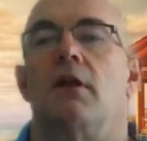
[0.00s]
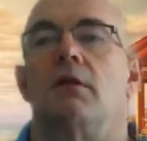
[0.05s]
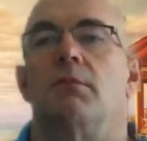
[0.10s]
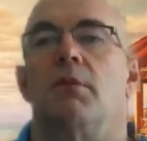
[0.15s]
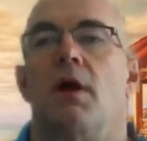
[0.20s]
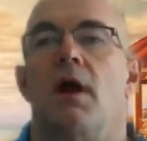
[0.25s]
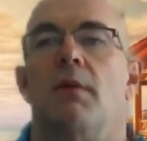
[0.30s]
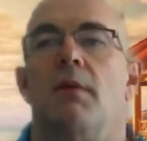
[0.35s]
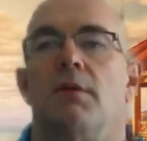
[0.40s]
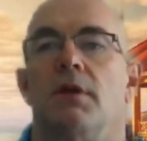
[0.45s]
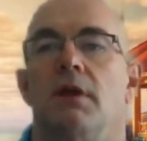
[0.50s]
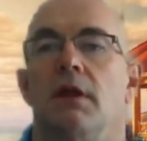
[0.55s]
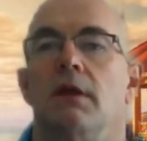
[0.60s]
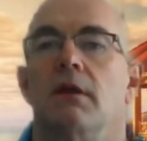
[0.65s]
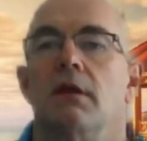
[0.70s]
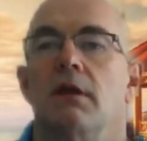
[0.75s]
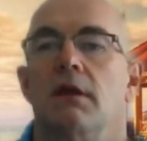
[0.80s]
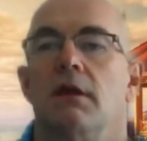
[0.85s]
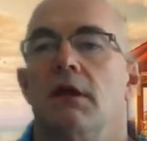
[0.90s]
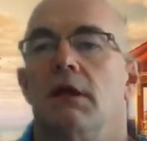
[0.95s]
property.
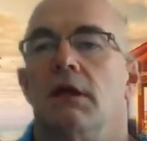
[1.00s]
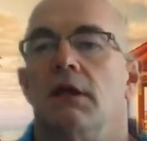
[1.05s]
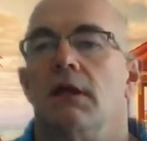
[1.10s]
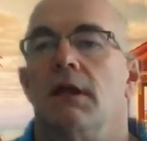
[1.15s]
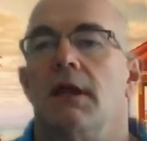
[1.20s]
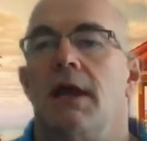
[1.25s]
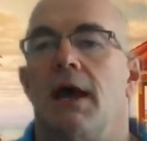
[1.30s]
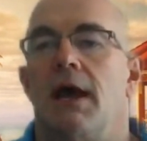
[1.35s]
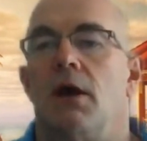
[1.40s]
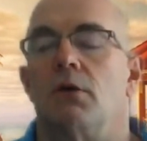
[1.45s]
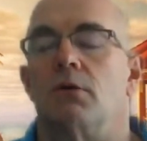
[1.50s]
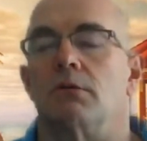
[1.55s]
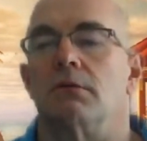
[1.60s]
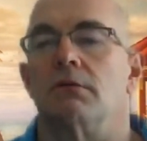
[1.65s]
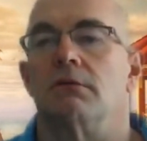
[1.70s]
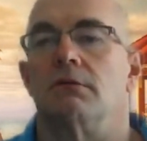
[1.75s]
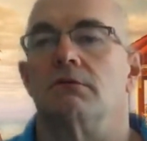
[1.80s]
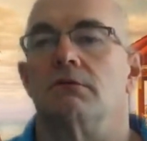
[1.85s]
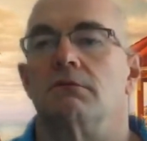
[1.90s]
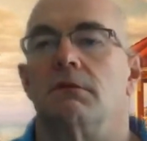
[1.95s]
Now,
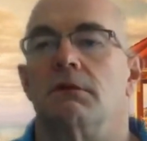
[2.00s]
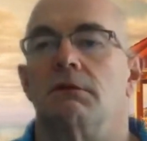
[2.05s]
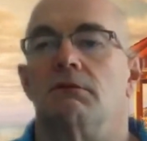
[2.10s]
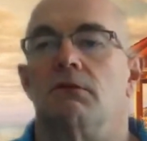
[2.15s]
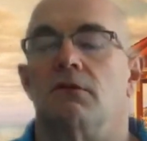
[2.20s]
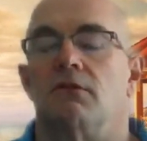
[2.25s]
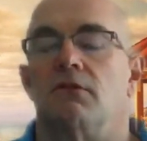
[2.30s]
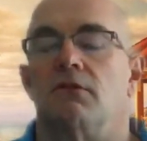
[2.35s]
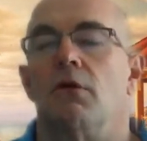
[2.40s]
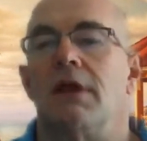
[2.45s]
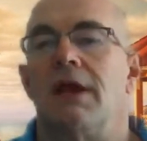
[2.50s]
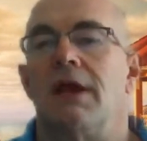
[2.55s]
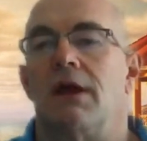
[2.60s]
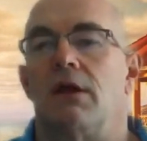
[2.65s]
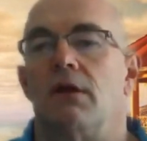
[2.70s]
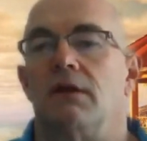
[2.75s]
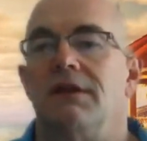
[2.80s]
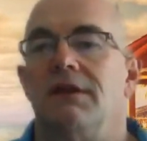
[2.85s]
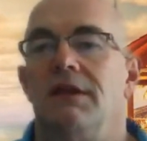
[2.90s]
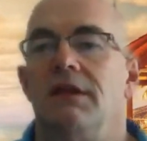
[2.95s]
there's no
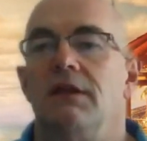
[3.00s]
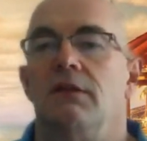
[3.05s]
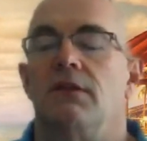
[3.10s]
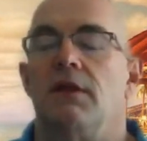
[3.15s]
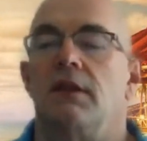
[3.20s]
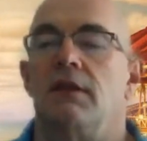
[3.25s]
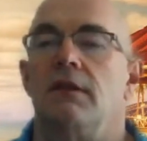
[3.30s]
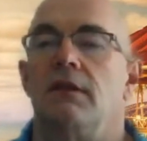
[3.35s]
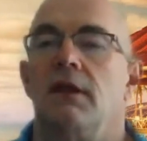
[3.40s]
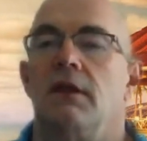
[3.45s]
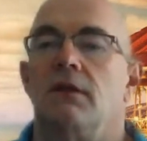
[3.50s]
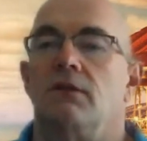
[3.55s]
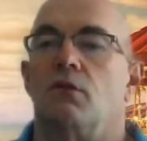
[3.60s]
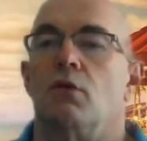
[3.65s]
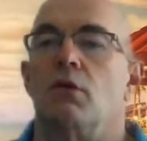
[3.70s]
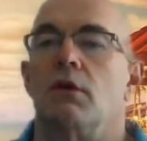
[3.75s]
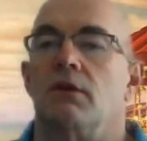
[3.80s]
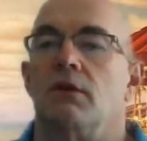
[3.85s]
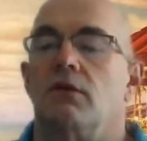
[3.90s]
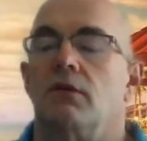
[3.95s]
guarantee that it's
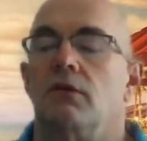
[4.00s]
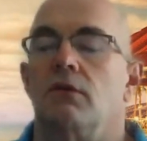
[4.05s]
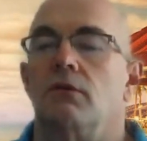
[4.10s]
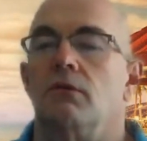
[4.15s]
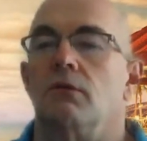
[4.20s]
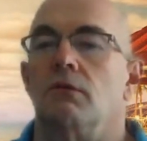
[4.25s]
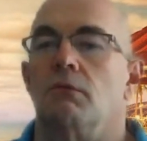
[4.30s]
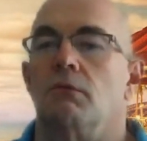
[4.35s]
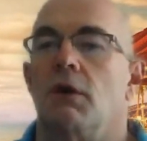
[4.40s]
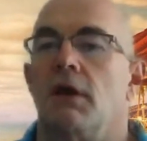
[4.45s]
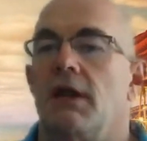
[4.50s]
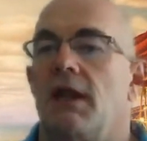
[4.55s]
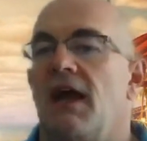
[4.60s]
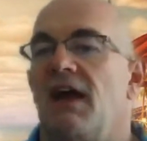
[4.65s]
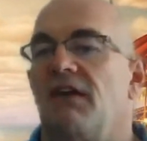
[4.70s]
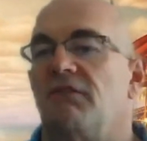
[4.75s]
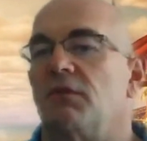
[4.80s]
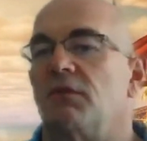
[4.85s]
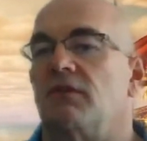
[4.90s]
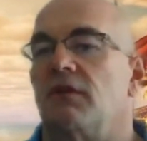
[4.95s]
going to
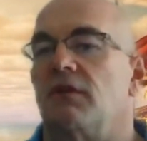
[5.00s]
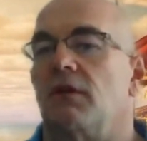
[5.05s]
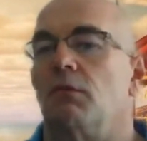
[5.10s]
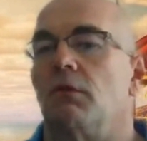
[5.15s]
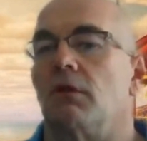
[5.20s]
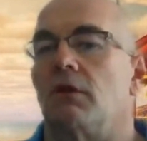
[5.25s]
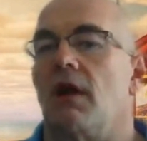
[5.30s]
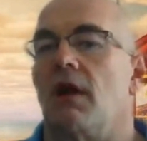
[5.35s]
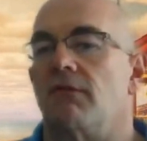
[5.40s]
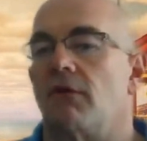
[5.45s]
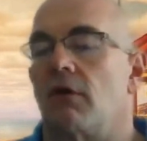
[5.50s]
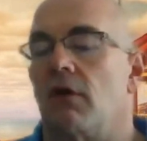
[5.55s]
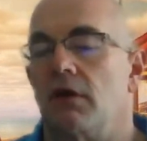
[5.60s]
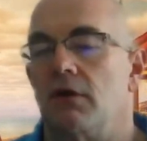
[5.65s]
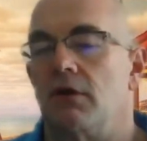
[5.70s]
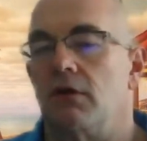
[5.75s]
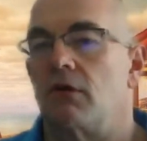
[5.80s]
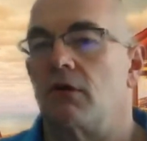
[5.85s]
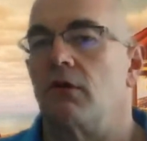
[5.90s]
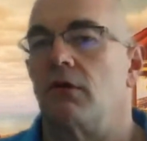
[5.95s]
1.5% will cover all
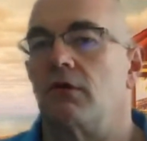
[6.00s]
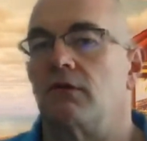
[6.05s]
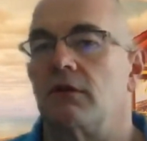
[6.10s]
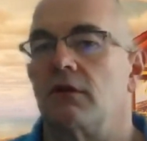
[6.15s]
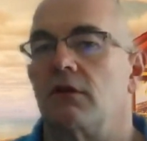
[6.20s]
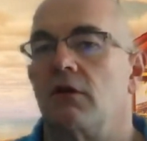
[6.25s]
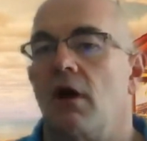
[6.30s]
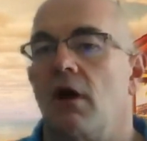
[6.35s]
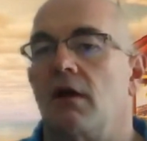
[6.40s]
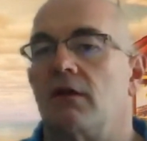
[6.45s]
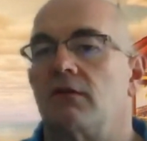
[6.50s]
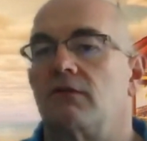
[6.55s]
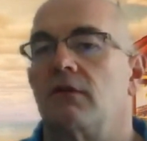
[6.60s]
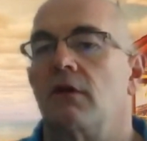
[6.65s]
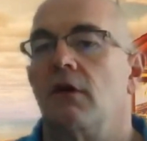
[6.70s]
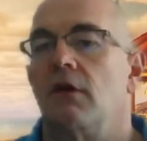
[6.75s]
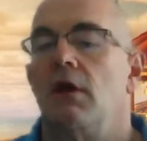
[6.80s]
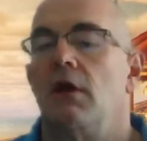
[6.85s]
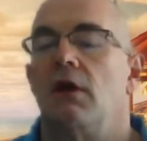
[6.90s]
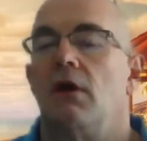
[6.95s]
your closing costs,
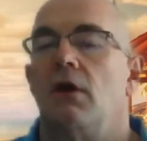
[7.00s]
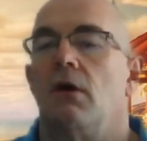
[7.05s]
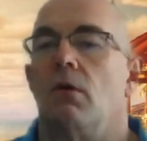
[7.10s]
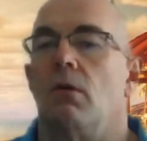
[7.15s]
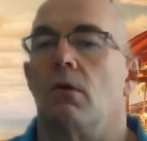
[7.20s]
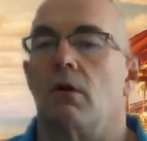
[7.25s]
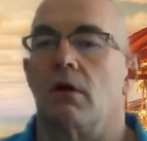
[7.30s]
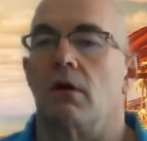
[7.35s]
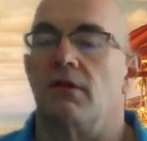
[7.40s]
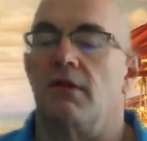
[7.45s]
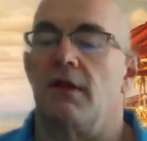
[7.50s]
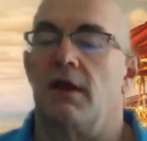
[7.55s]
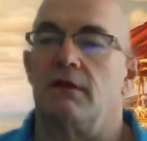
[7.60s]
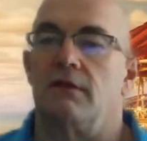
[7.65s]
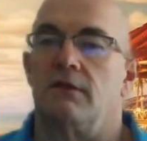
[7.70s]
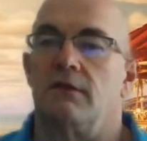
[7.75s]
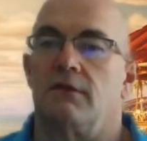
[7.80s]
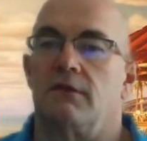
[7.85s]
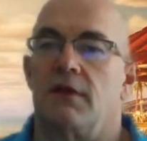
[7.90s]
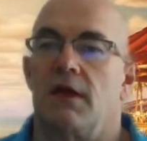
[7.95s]
or that
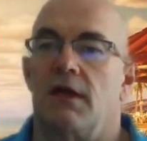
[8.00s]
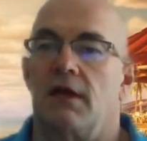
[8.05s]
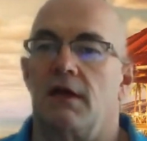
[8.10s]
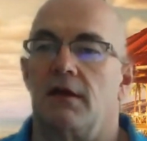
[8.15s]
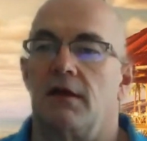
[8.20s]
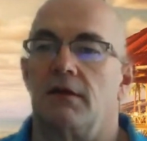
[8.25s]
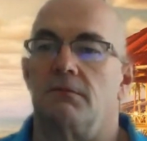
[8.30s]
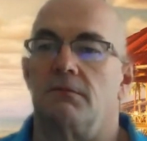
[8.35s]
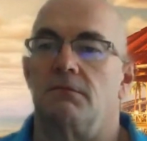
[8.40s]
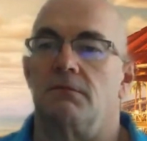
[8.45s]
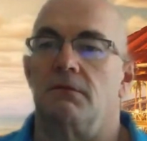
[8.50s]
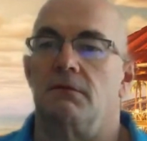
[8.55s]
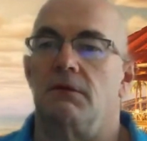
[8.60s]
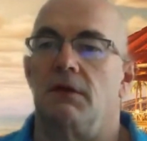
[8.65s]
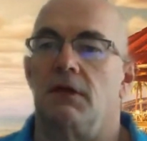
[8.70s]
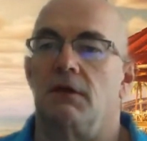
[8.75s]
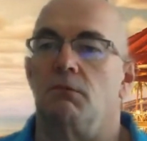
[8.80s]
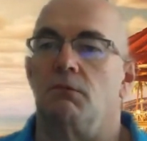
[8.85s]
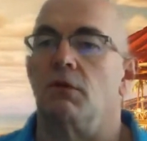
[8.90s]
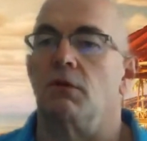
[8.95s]

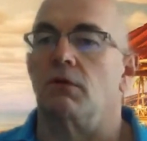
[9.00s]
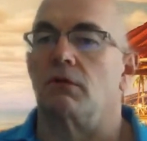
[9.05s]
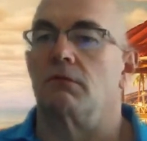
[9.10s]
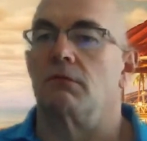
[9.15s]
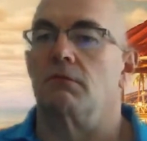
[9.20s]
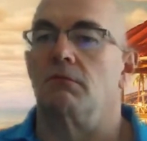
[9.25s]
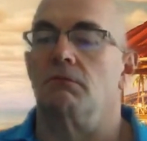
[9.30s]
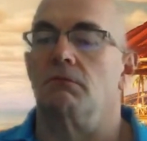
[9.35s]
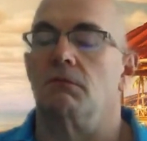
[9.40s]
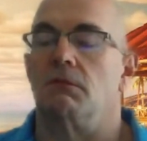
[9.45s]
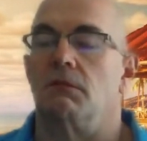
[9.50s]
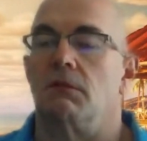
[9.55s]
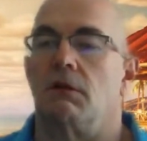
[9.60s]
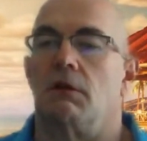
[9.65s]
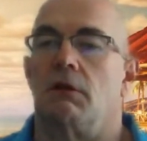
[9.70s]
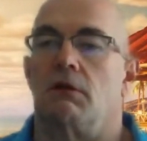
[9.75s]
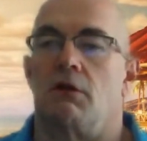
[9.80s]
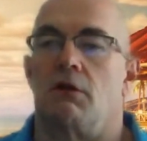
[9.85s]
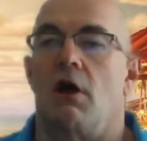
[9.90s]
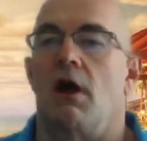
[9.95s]
it will
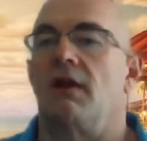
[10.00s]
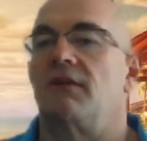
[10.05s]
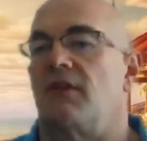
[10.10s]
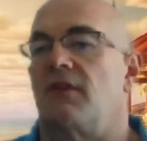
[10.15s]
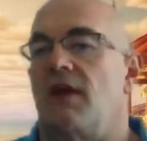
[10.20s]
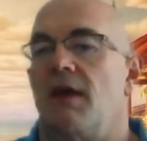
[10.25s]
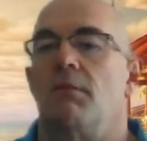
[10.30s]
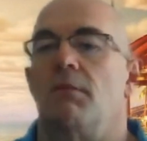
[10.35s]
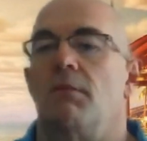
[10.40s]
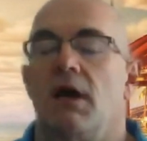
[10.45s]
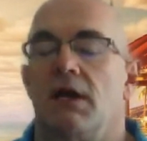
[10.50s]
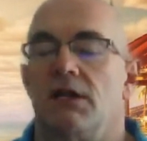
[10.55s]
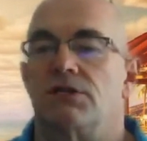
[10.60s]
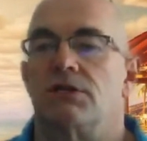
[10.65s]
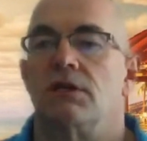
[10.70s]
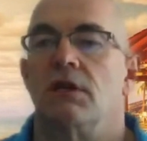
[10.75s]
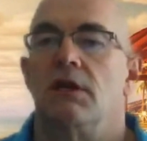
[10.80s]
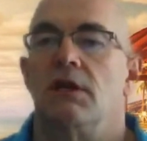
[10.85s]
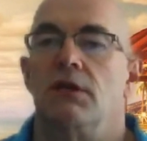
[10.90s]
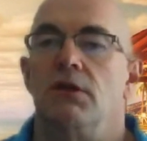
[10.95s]
cost that
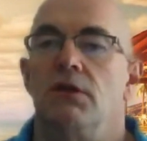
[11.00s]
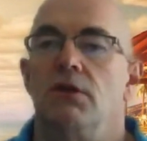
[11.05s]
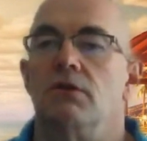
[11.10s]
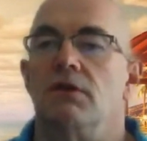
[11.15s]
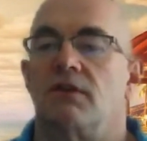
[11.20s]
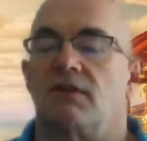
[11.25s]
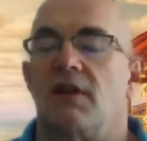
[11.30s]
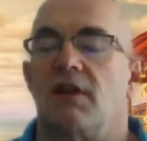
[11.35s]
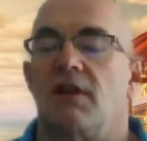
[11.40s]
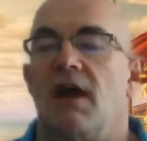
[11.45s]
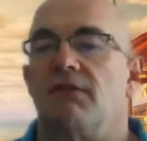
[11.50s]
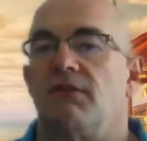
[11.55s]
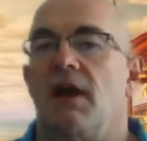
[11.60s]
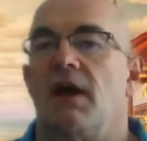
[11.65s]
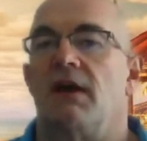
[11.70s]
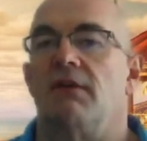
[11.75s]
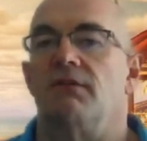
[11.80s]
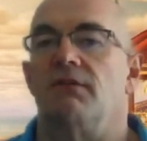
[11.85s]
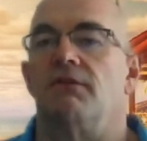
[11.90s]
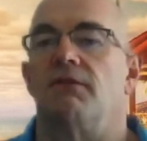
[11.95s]
much. You just have to
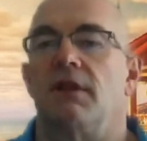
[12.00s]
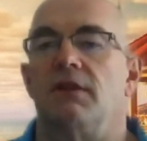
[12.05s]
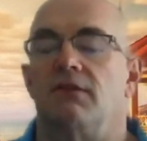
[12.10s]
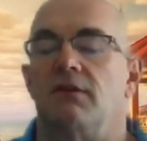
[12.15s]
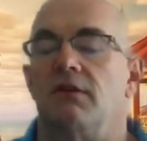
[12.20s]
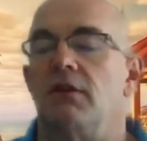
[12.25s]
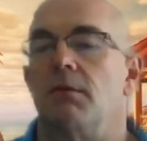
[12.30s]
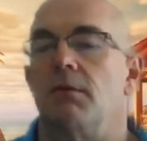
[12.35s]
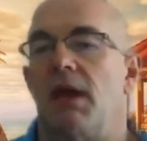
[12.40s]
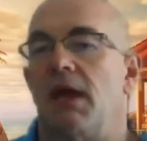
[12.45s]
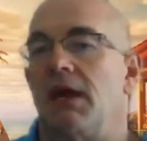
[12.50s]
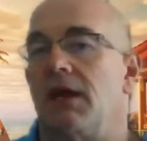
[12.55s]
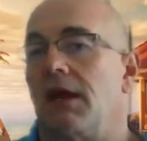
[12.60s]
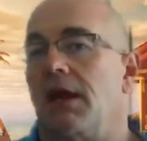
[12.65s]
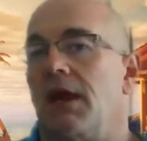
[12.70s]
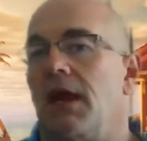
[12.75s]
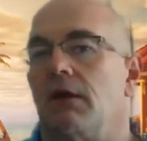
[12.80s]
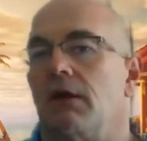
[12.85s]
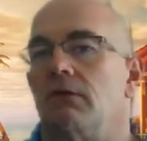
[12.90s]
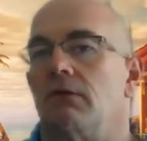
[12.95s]
have the funds in your bank
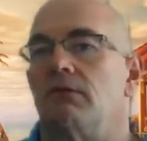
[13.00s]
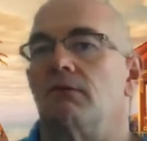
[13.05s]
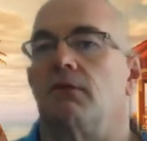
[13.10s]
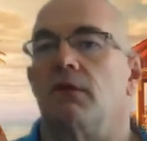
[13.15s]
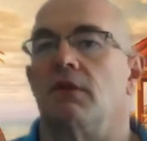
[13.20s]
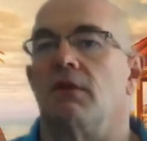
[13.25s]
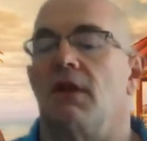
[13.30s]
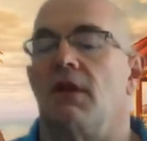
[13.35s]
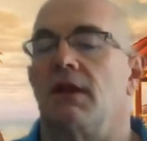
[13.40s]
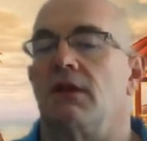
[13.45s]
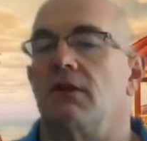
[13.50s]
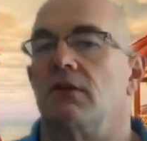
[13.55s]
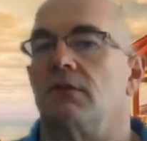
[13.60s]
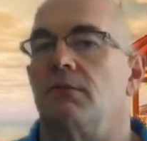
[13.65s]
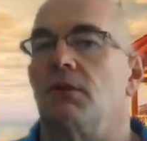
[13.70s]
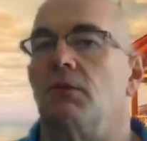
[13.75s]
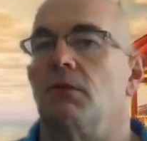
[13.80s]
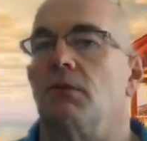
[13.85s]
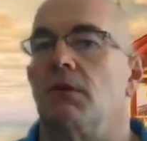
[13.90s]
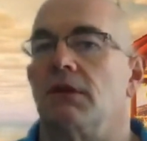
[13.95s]
account for the lender to
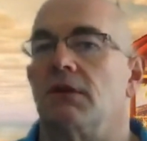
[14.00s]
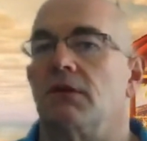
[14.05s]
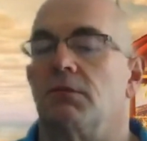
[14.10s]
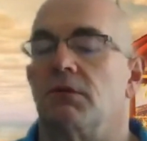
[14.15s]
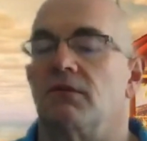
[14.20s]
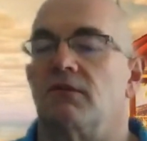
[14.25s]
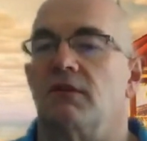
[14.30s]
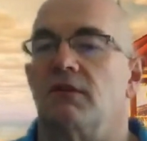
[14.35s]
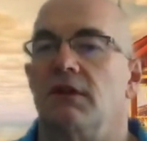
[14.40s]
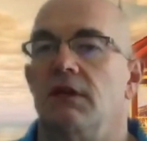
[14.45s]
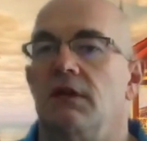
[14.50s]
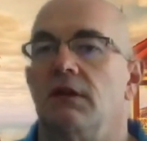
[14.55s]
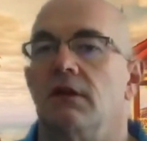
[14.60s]
be willing to proceed.